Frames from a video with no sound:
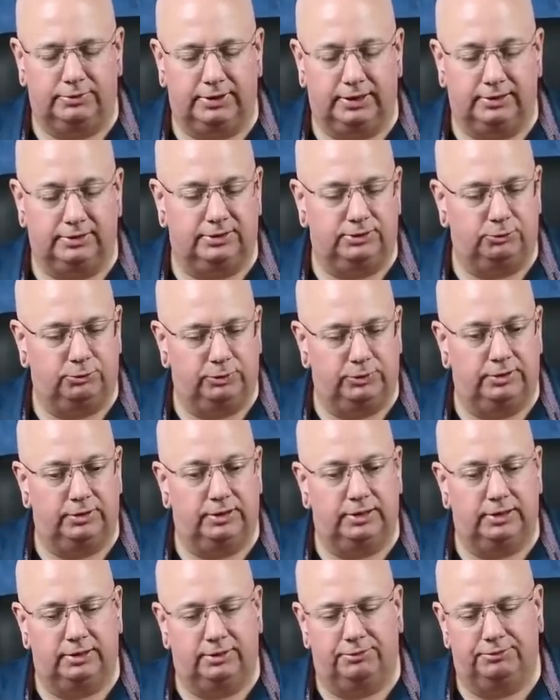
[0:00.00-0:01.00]
Tesla
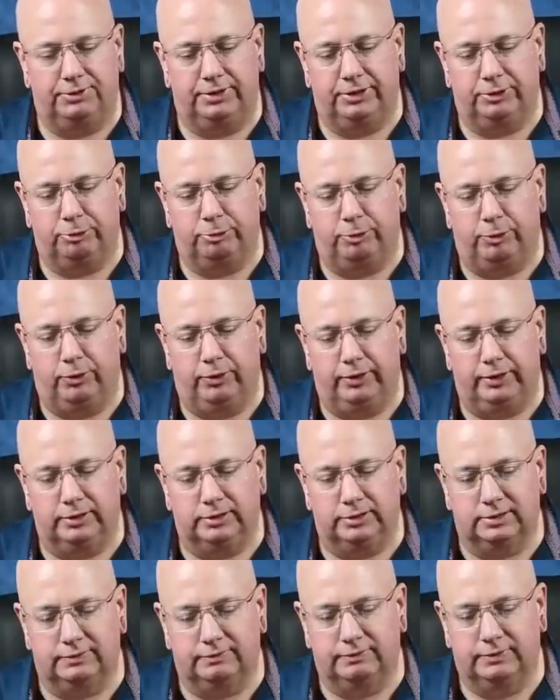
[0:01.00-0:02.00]
really loved dinner
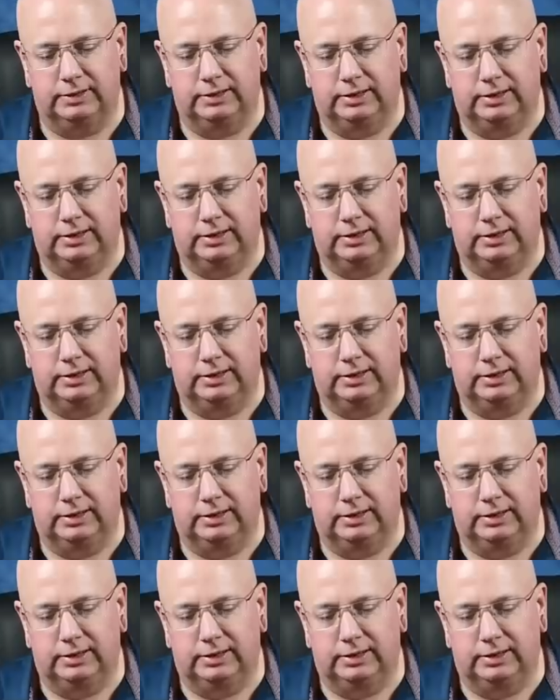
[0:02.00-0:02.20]
parties.